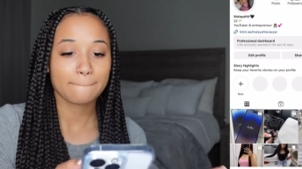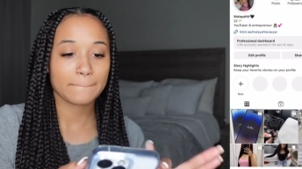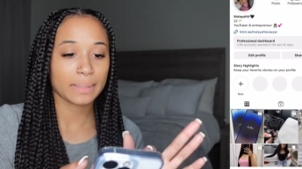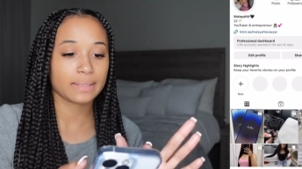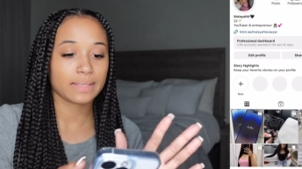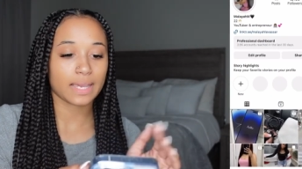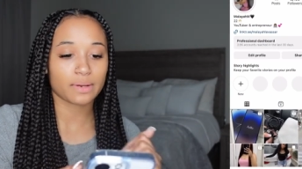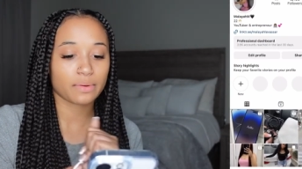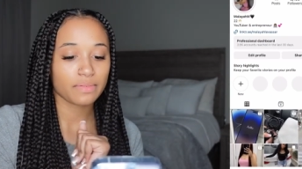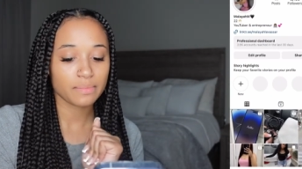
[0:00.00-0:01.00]
But yeah,
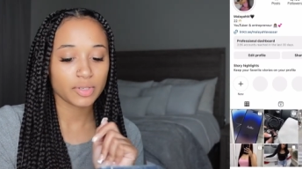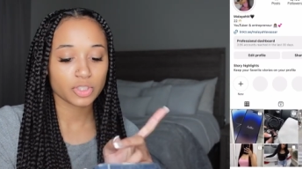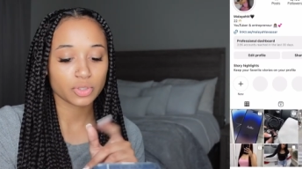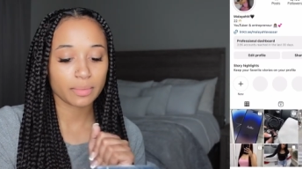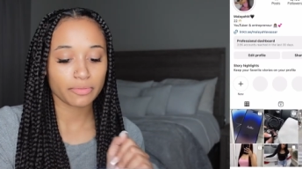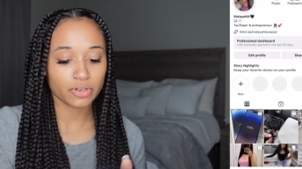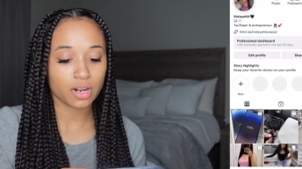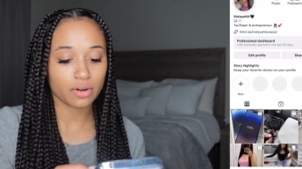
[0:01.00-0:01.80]
go follow my Instagram if you're not